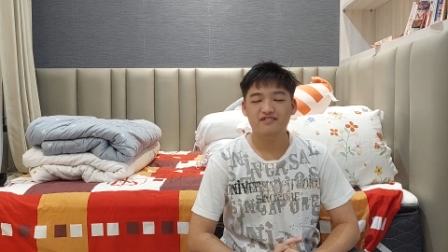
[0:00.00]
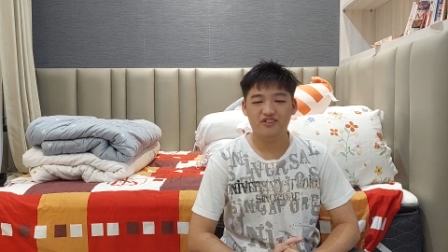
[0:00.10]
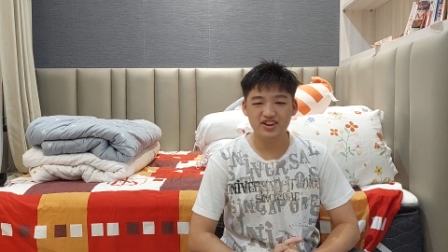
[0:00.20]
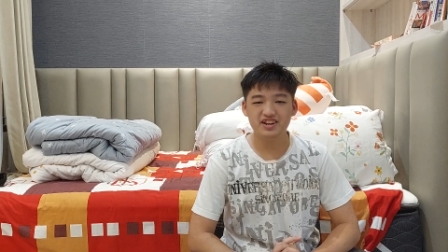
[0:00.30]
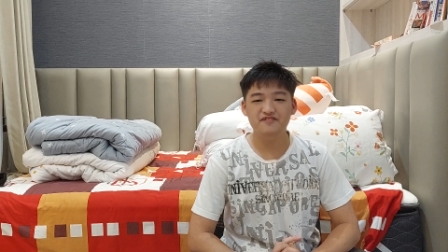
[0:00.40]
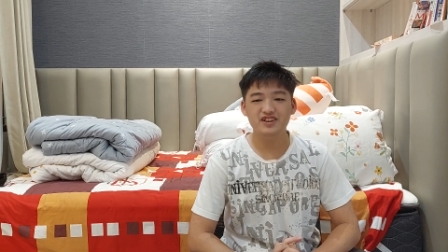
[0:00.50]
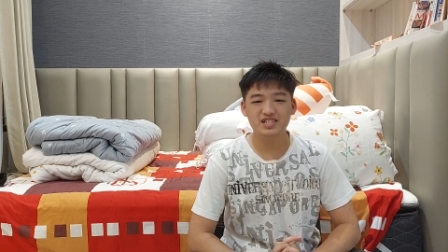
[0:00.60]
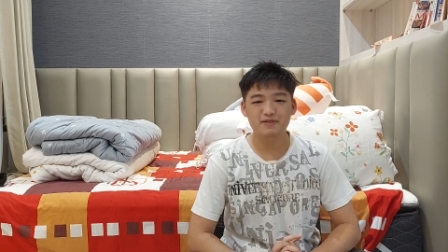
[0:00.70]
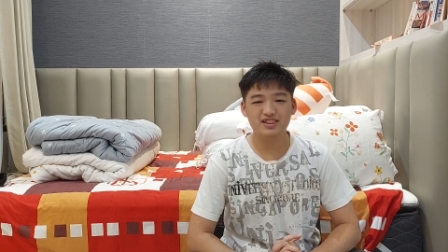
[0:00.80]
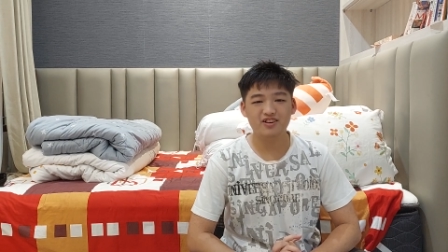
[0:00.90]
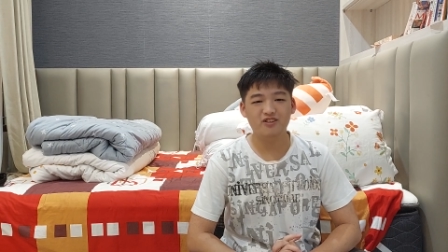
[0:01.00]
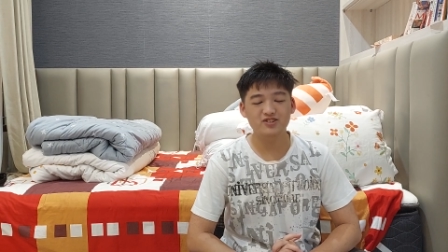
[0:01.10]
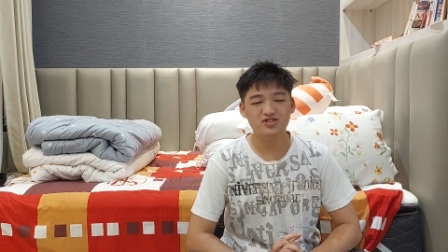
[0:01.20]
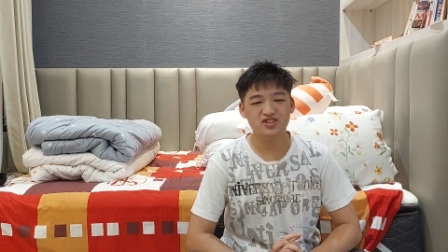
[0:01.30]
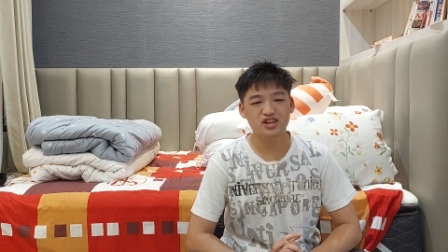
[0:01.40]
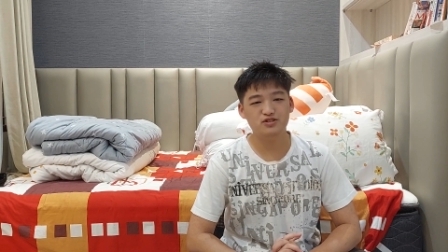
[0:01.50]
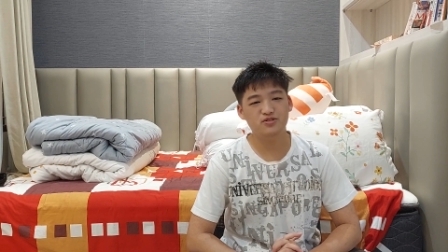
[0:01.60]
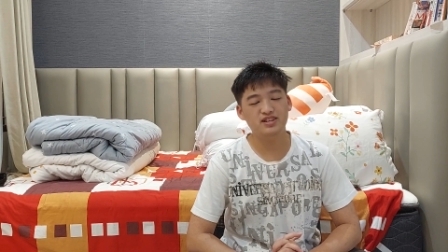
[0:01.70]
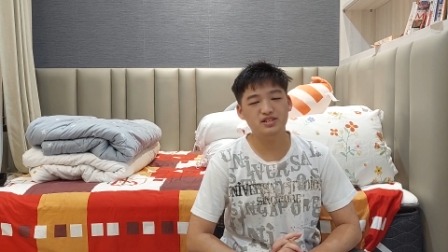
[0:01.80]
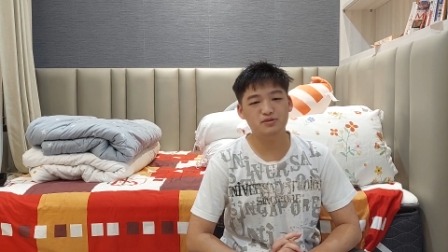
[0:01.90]
Were you confused about the whole Sota
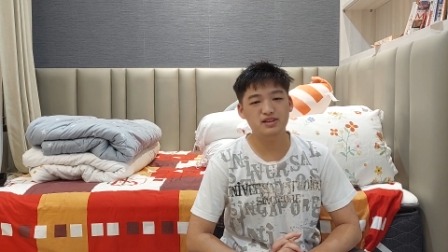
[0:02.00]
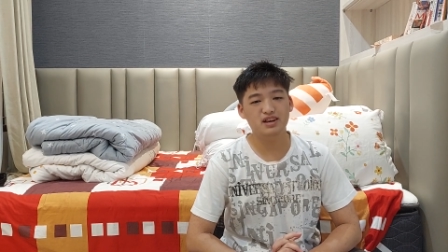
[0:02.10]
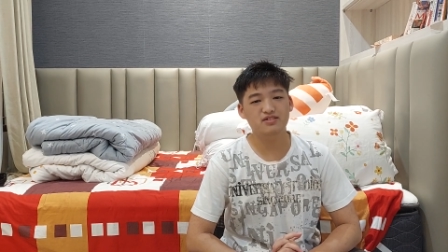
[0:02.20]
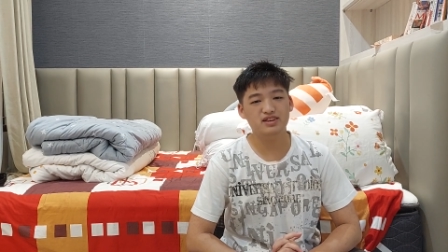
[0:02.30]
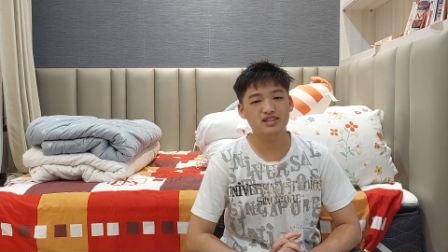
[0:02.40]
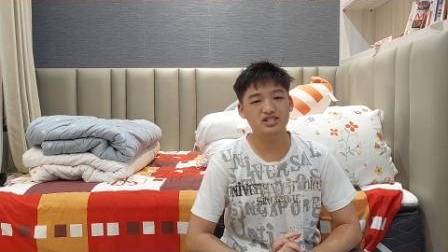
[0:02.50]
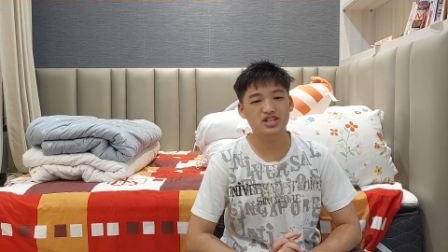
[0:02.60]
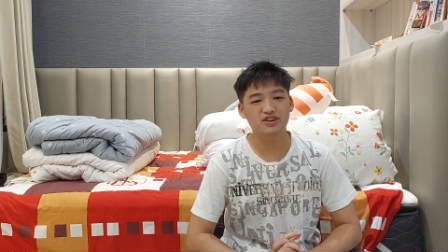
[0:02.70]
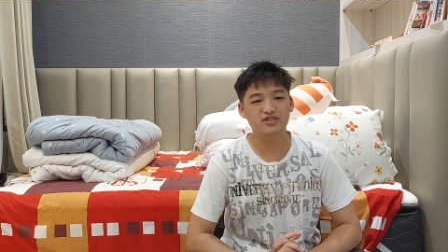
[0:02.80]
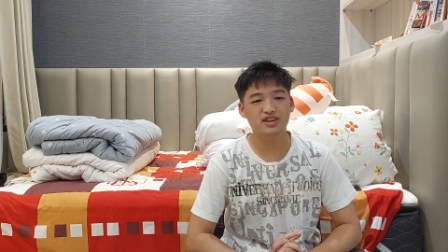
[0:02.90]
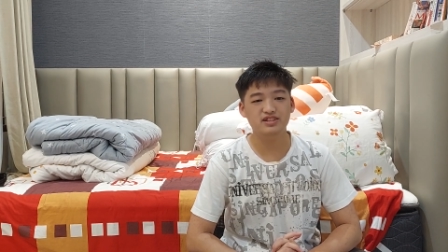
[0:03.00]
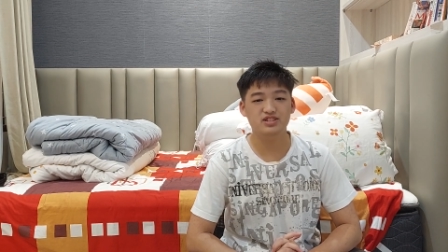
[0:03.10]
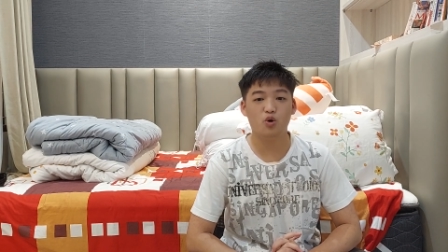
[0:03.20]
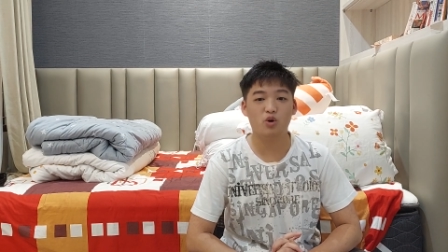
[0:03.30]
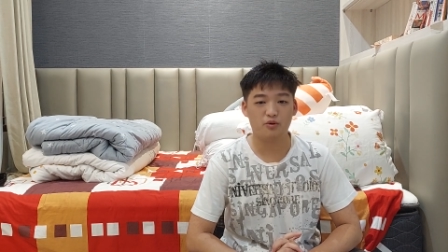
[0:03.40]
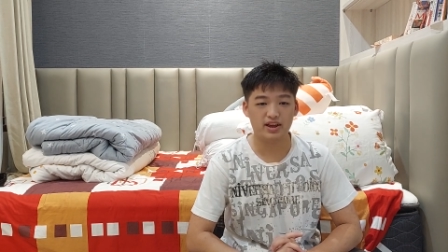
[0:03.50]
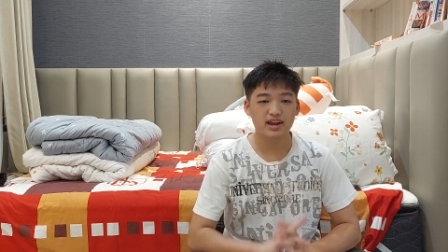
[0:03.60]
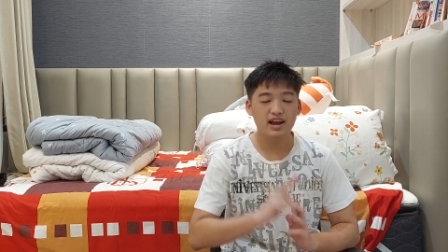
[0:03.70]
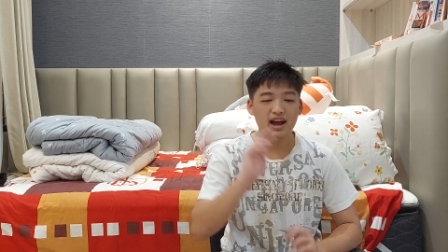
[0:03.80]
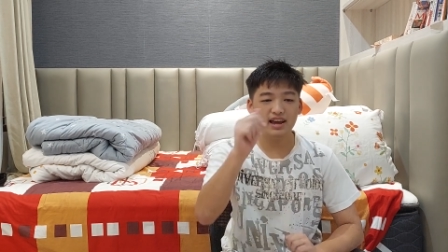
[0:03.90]
turning into a yellow kid's chair thing? Don't
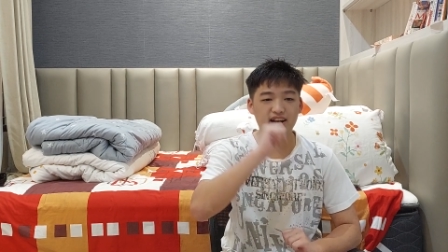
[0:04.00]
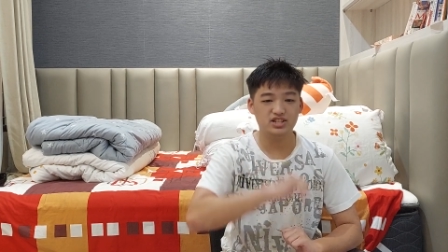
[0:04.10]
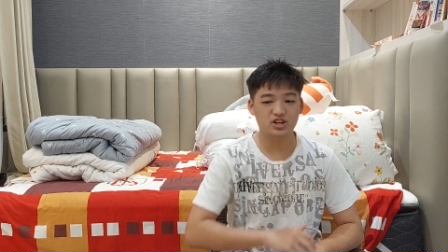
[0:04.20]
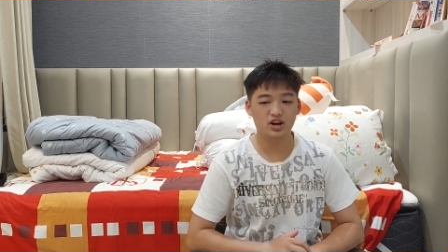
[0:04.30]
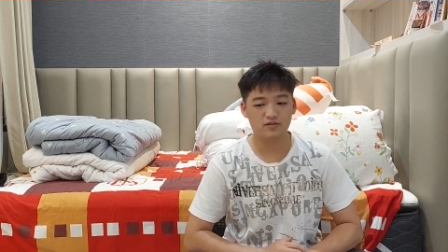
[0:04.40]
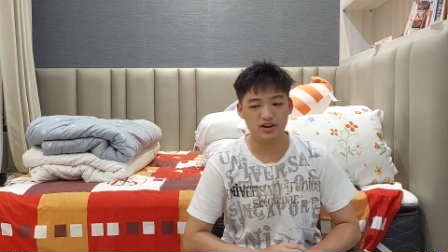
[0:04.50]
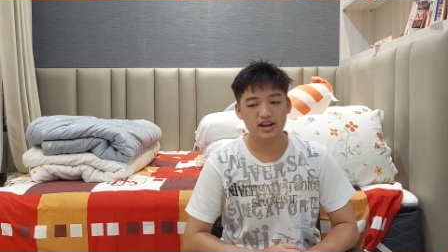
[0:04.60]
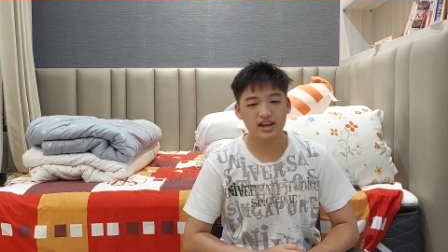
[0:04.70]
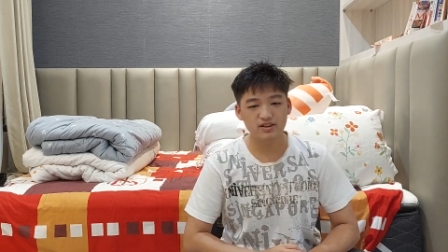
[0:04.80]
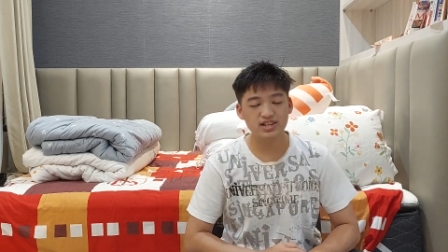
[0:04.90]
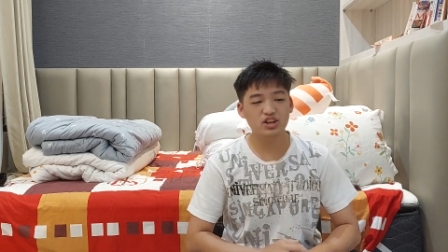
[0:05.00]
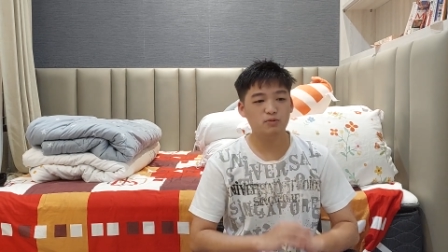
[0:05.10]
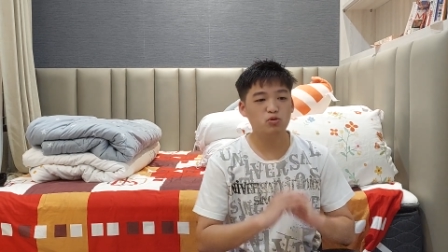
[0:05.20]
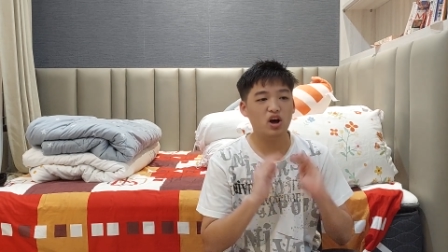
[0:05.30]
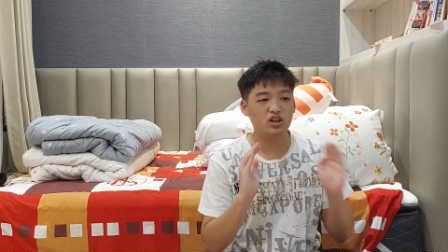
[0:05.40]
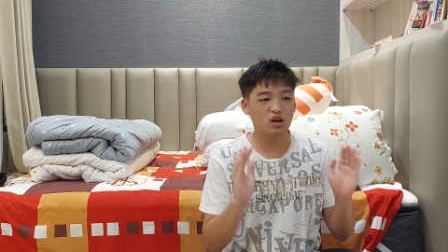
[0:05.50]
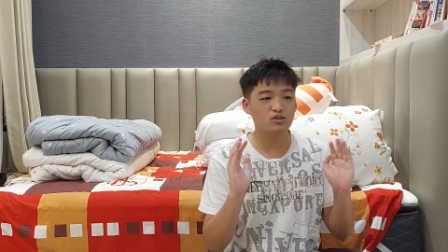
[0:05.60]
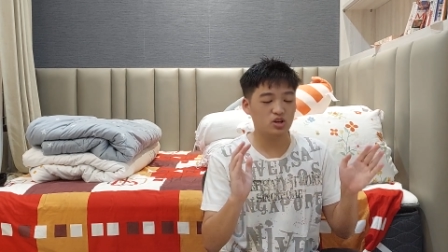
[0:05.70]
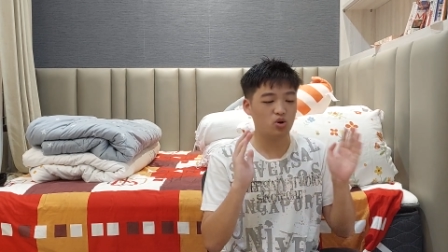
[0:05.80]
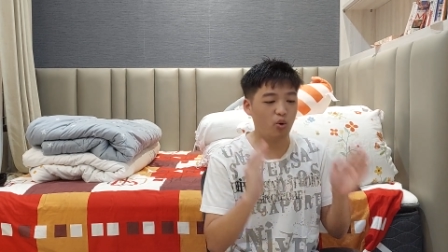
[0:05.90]
worry, I got you covered. Here's how the plot
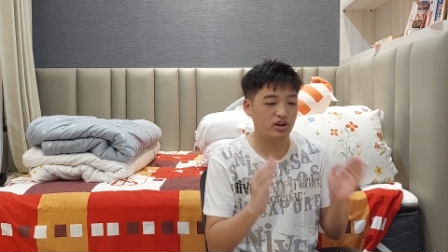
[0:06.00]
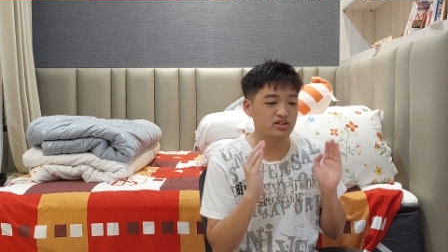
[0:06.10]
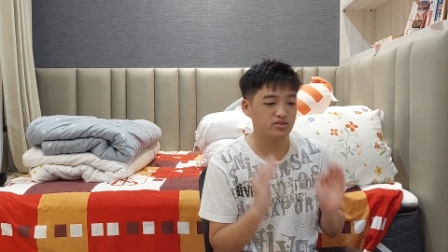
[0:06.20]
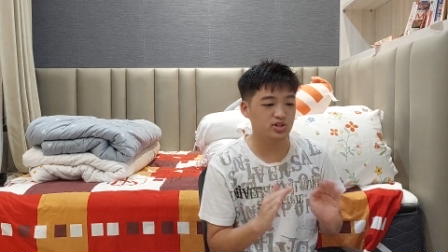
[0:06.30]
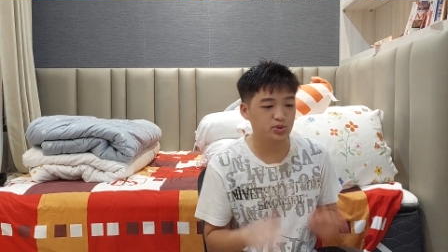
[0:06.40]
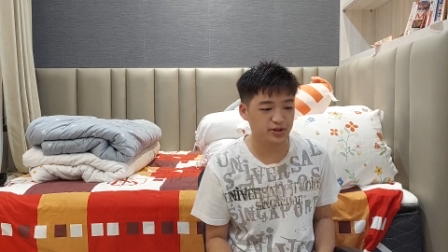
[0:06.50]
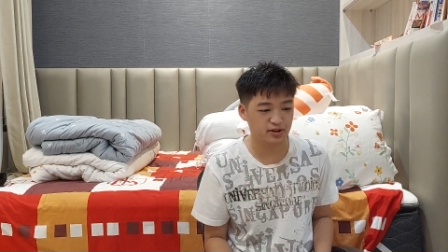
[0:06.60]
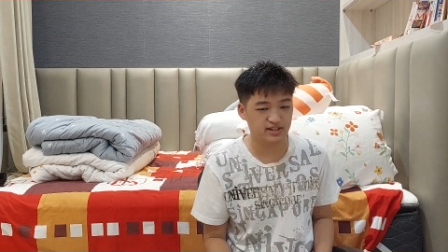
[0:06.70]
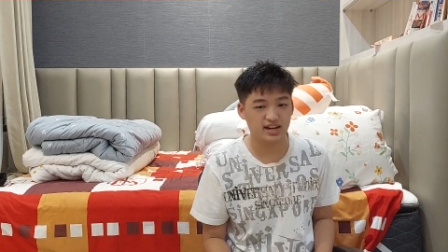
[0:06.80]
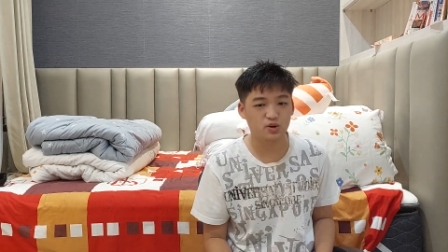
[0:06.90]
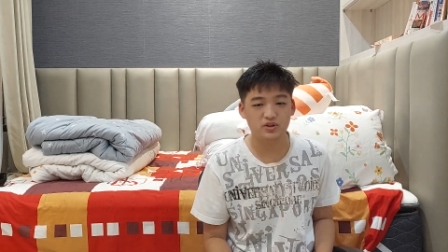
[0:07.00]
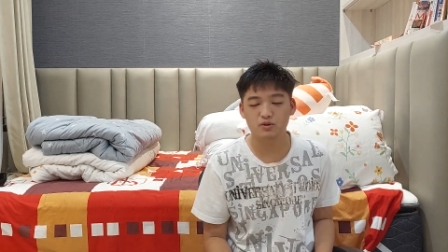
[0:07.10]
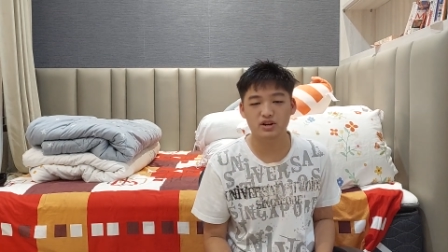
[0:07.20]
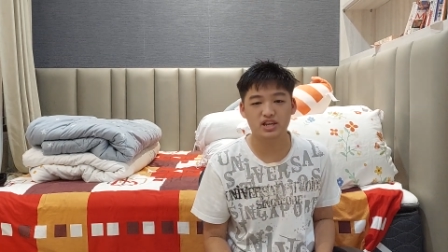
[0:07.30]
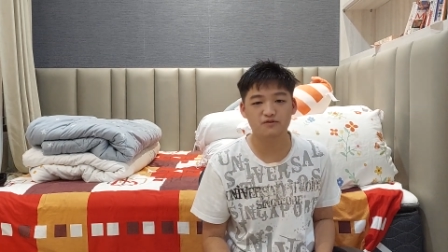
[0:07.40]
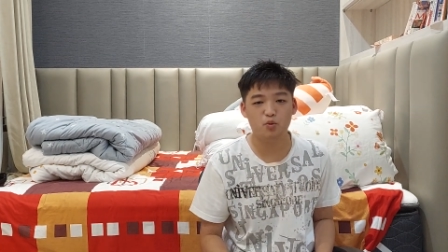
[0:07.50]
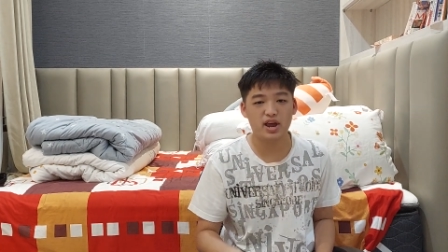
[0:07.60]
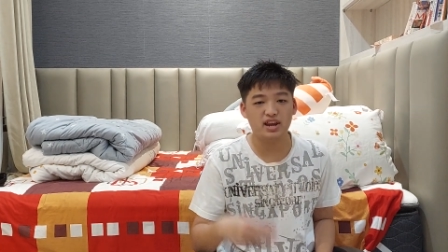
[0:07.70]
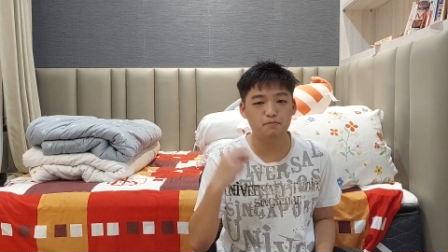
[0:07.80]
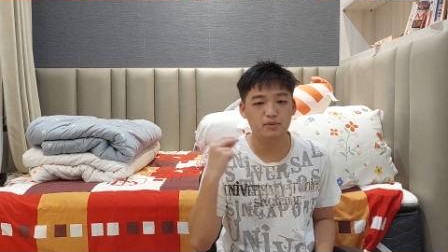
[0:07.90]
goes according to the trailer, because I don't really want to give
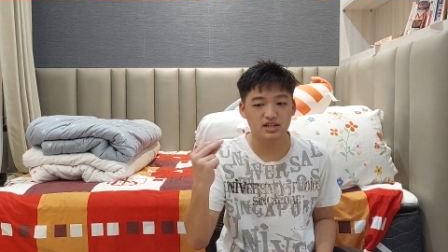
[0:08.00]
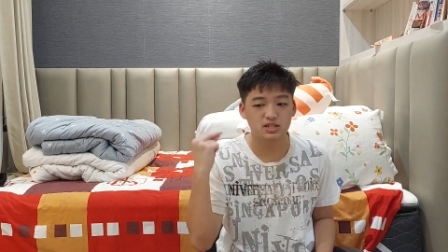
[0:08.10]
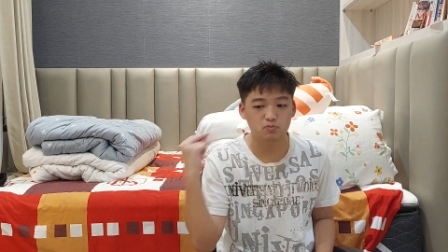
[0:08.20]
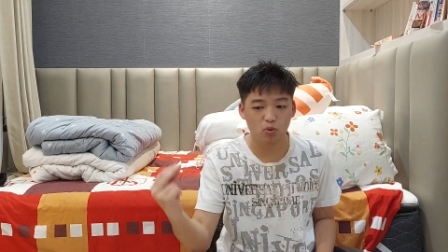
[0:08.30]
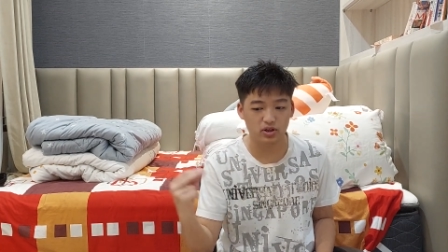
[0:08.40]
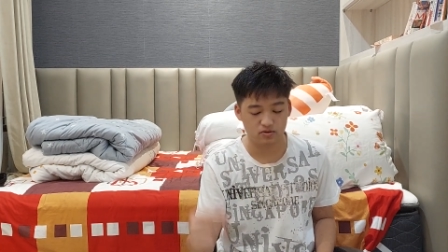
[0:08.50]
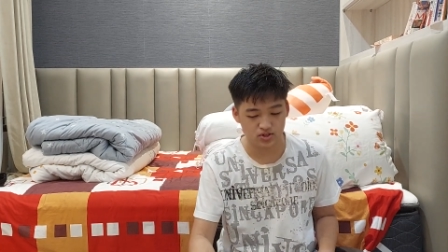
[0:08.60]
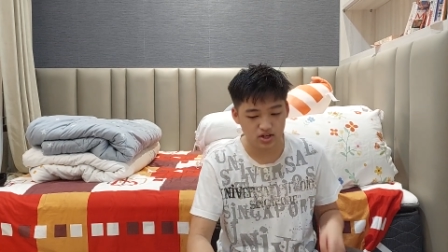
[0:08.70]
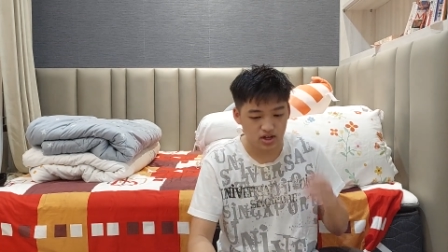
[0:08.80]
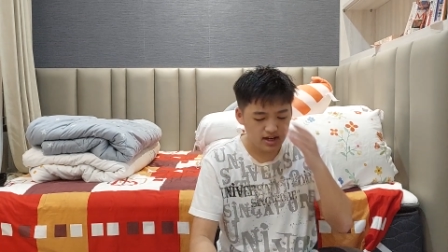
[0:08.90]
away any big spoilers.